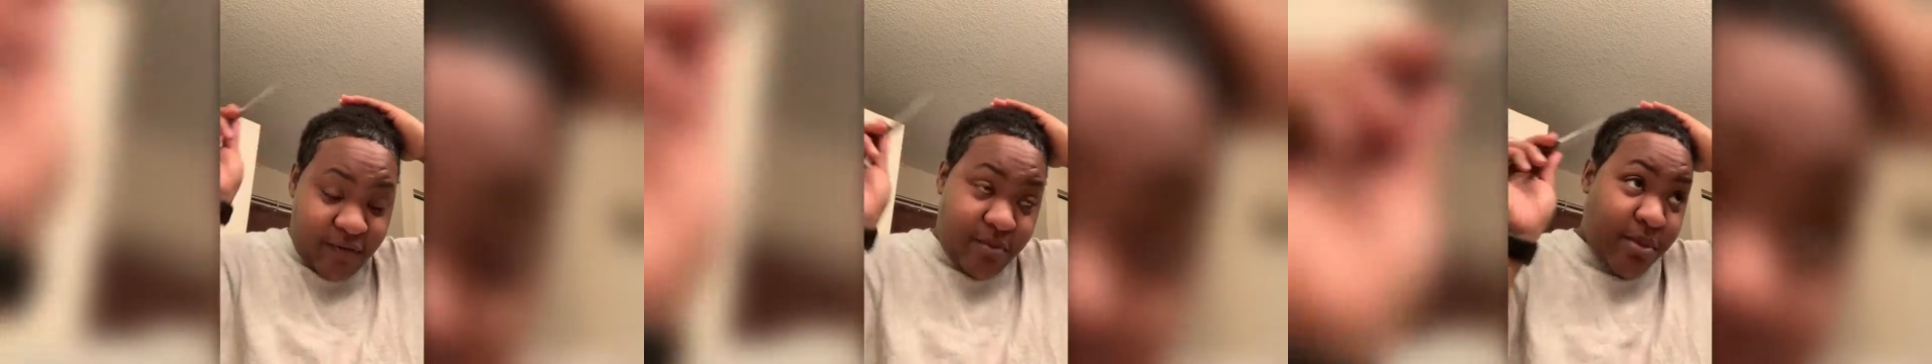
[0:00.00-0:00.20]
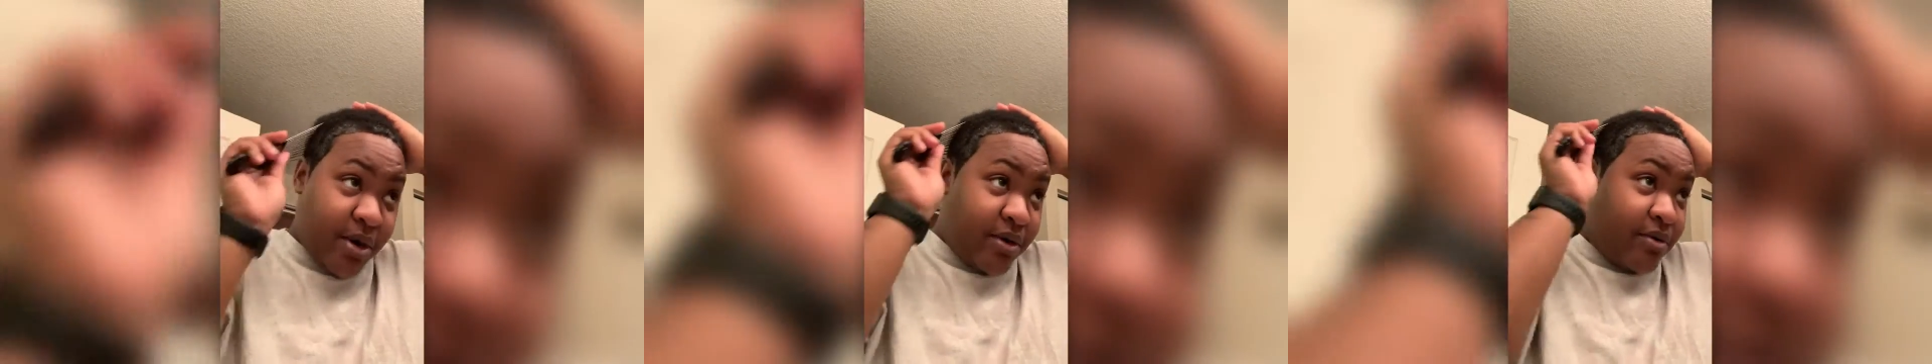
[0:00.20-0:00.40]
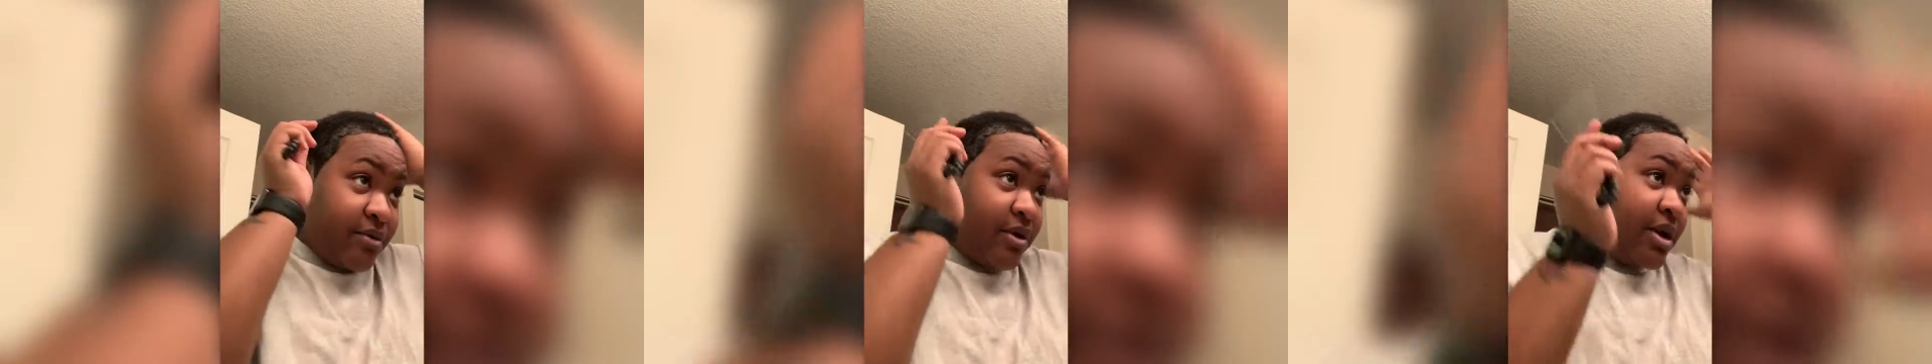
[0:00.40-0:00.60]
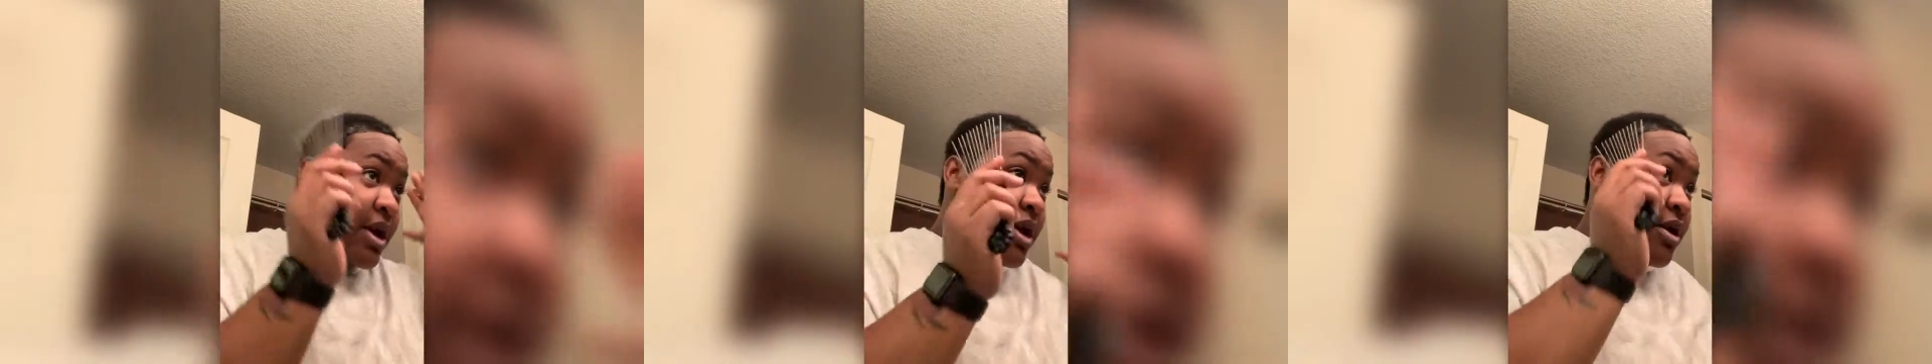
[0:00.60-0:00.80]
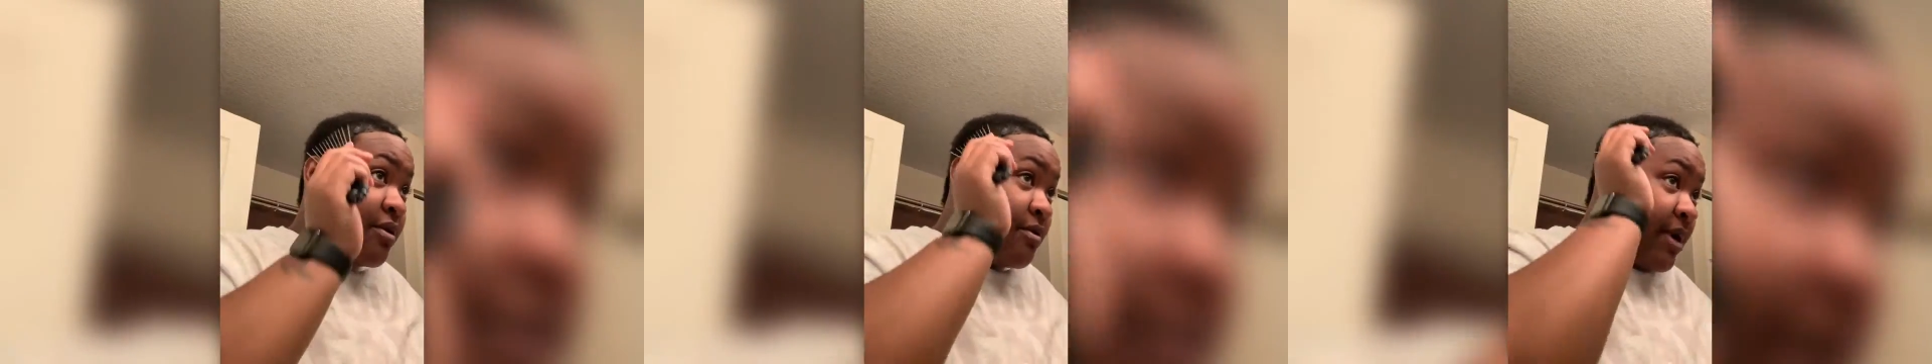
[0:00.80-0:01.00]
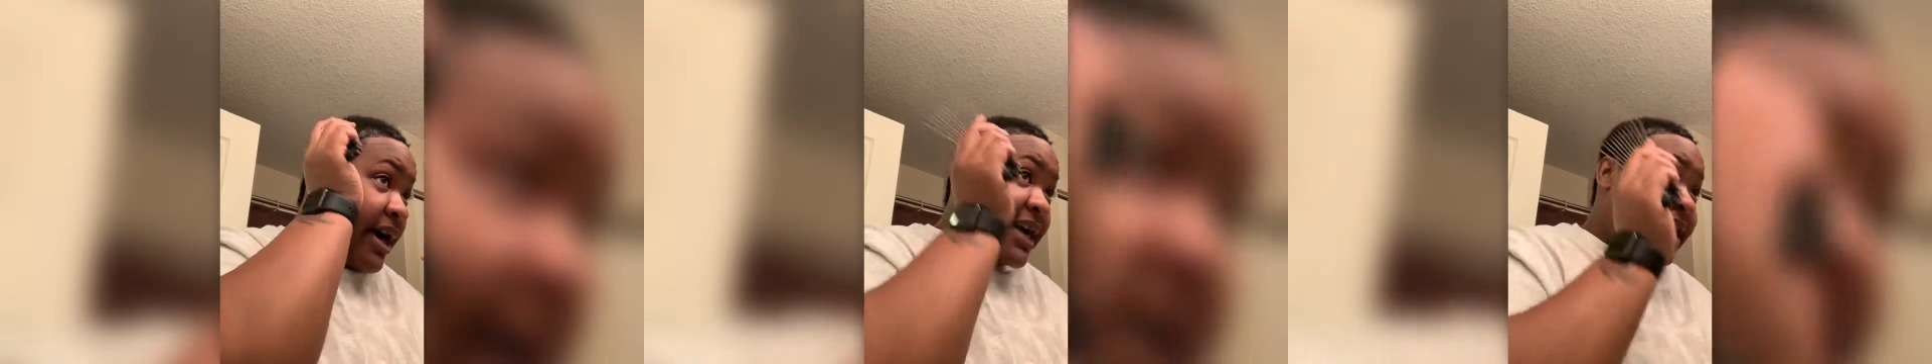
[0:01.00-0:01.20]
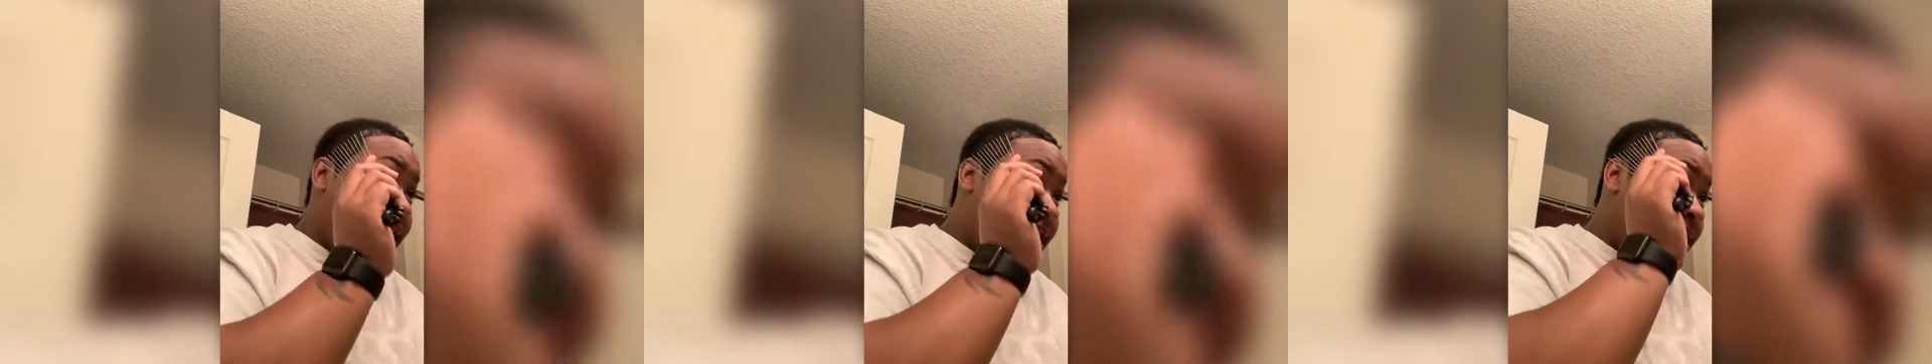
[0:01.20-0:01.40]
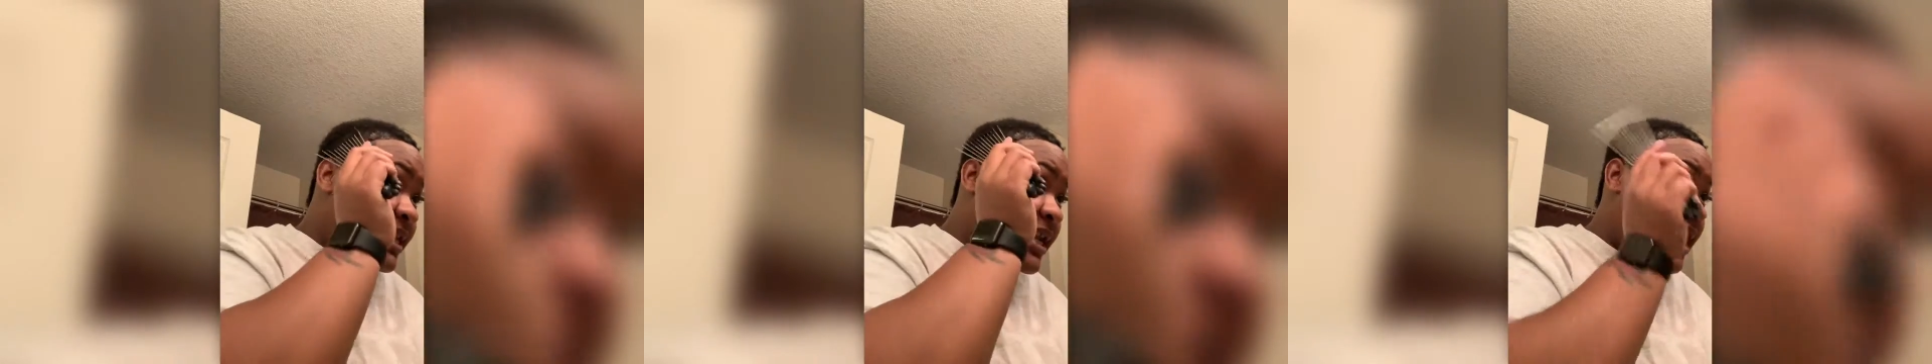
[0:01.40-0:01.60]
mode. Why
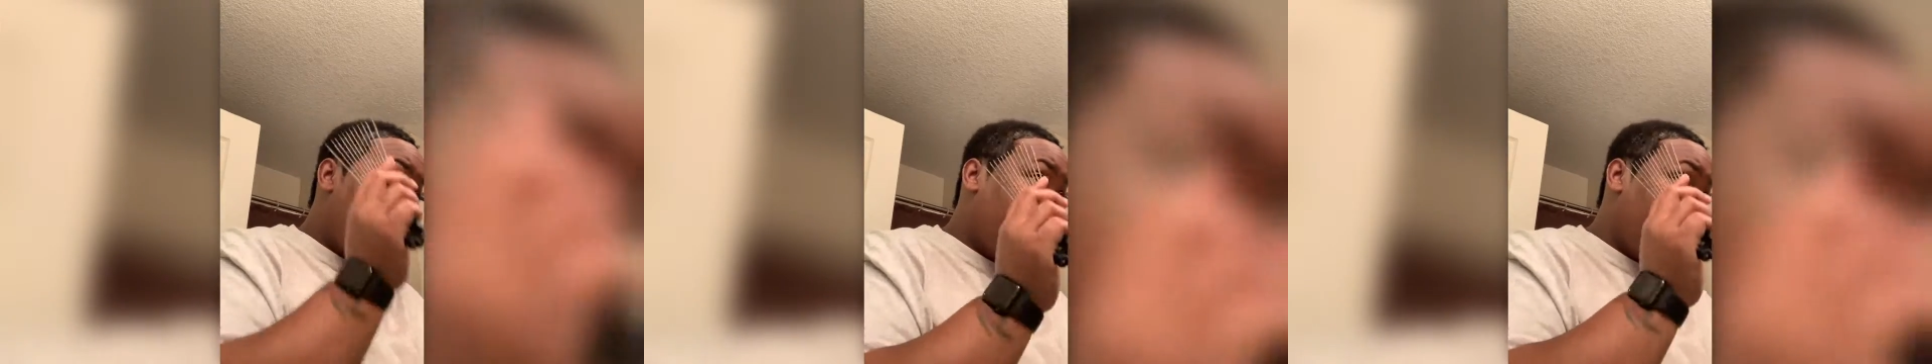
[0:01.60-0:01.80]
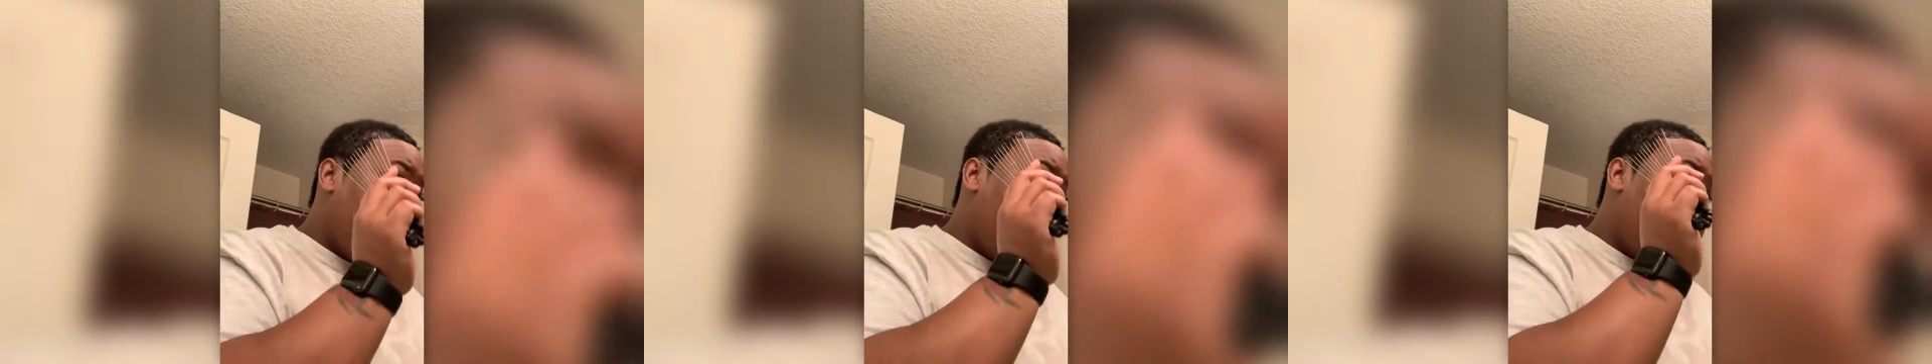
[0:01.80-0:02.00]
is that, you